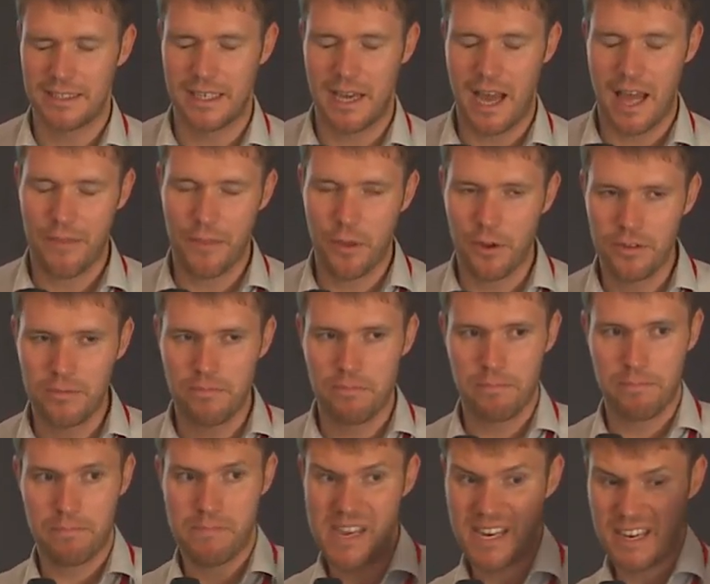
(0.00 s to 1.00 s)
I thought
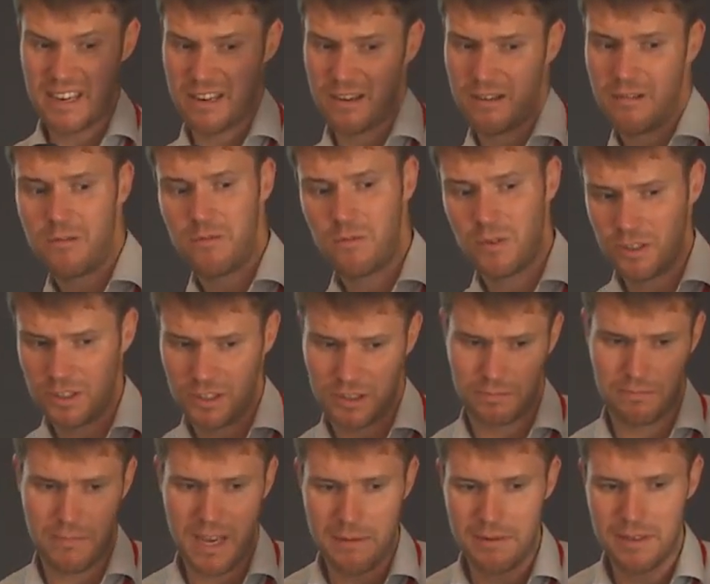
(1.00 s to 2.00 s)
PIC was
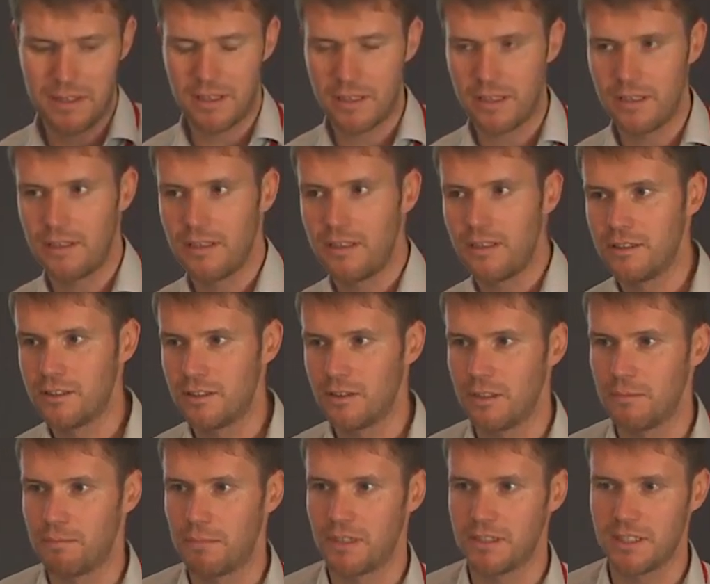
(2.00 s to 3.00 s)
maybe
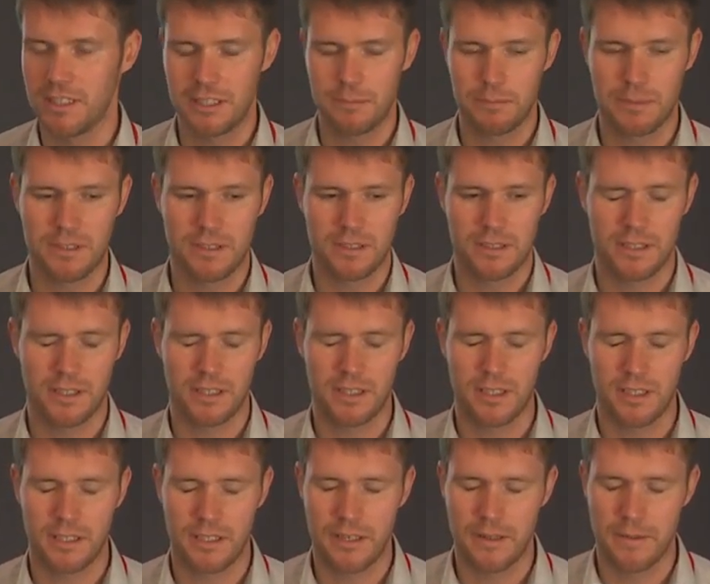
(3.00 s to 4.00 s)
the participant
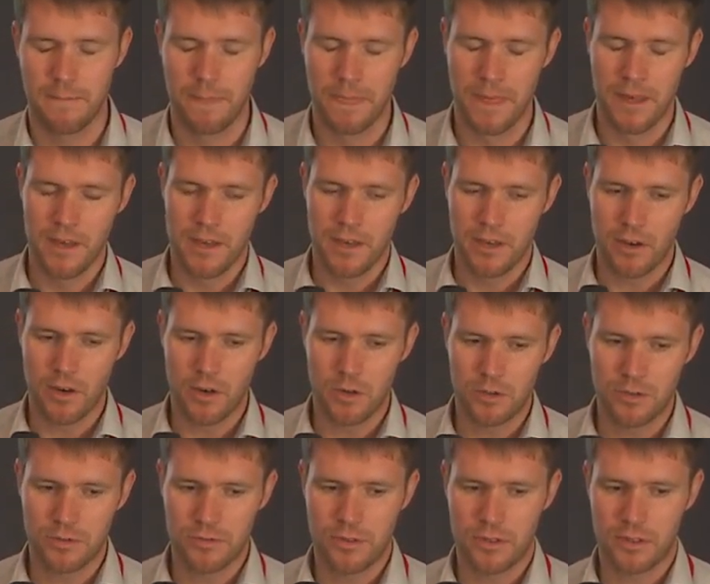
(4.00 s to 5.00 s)

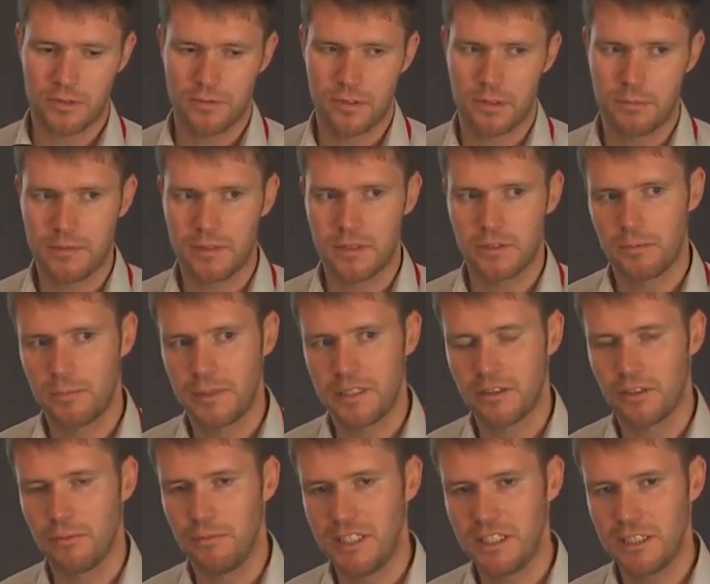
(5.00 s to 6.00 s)
code from the European
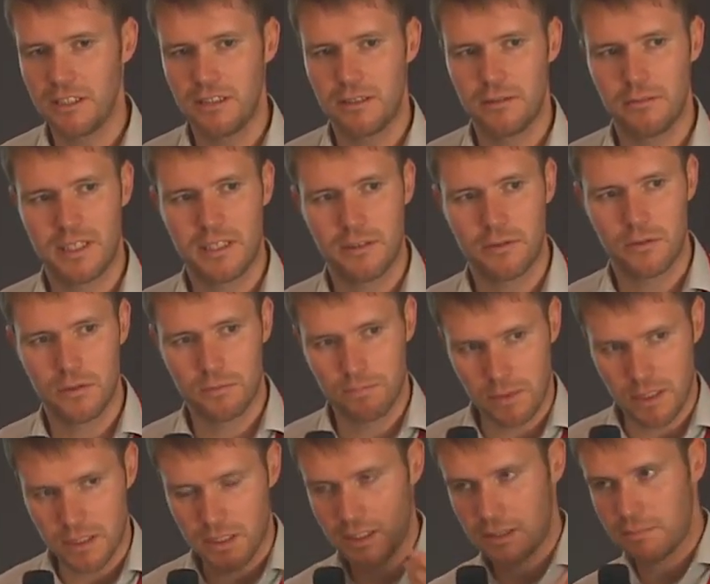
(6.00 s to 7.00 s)
Commission. When you
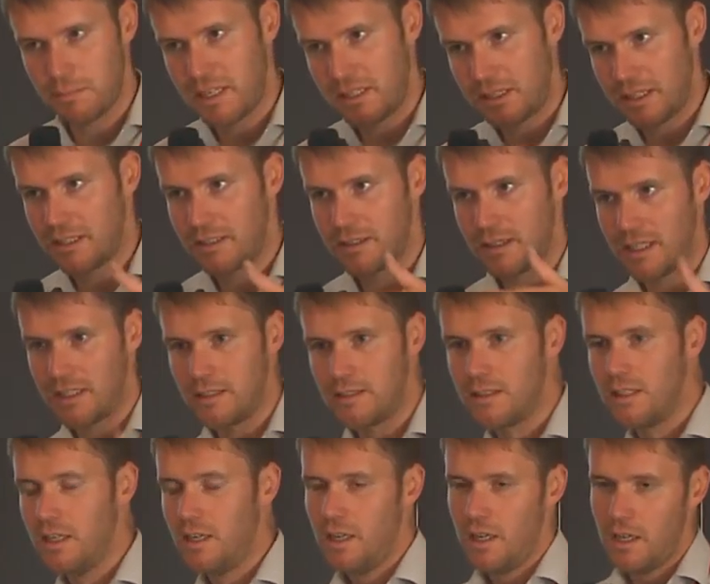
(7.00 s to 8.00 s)
participate in
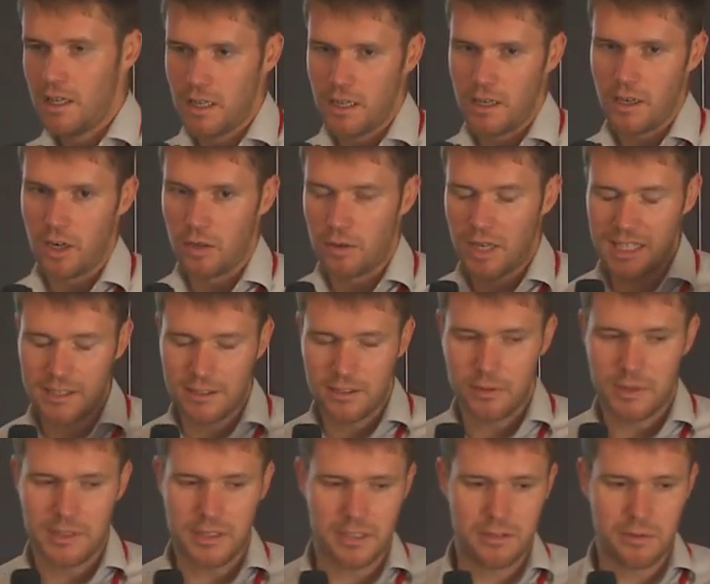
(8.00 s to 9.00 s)
Horizon
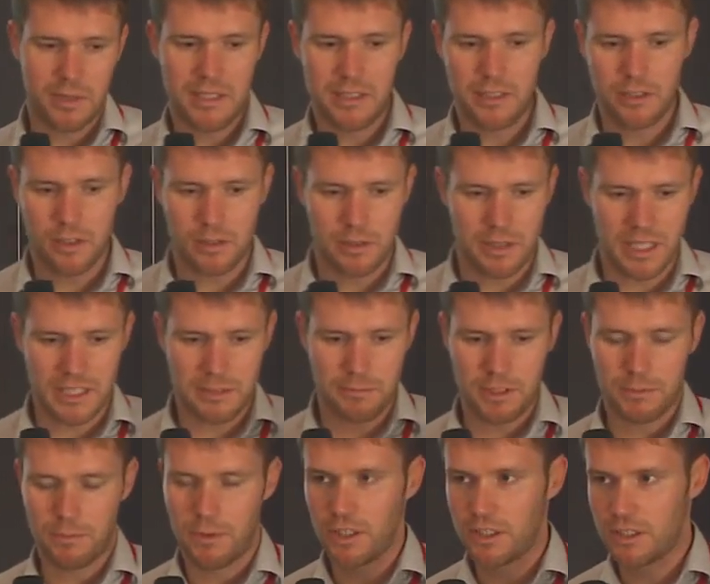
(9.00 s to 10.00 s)
2020 or
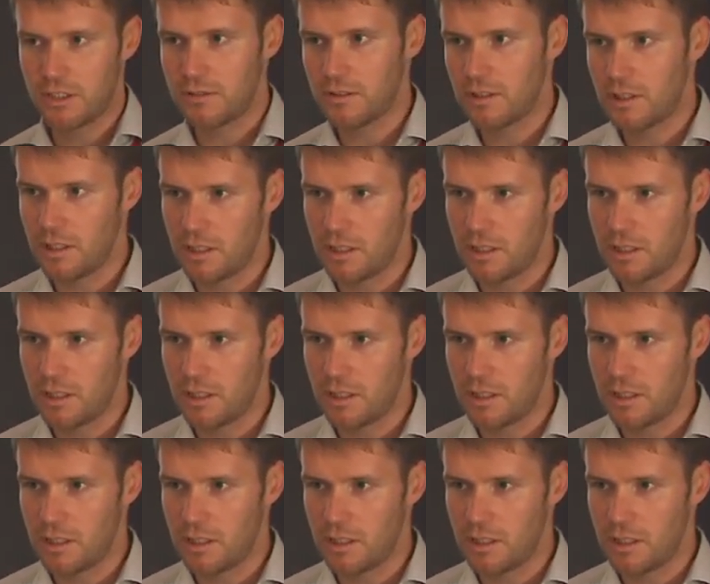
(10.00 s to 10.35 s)
Erasmus Plus